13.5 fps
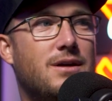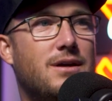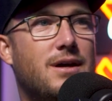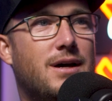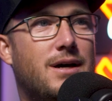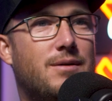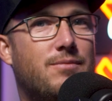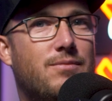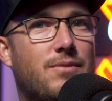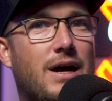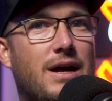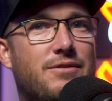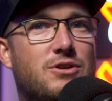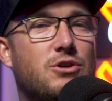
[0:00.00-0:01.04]
I
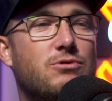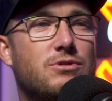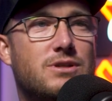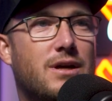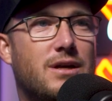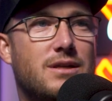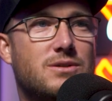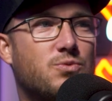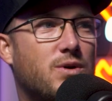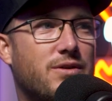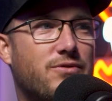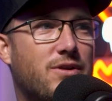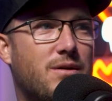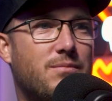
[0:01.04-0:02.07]
have two sons. One
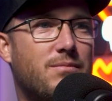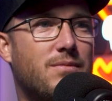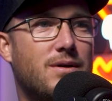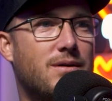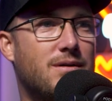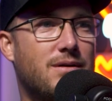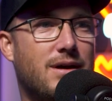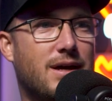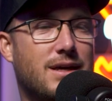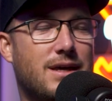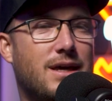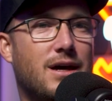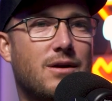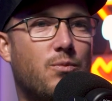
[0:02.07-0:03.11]
of them, I
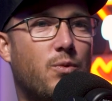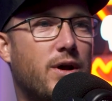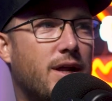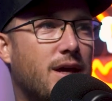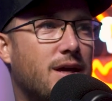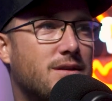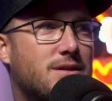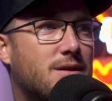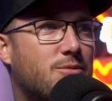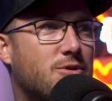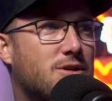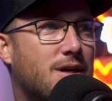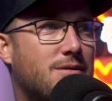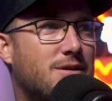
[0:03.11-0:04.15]
can count on one hand the number
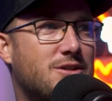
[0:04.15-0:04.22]
of times.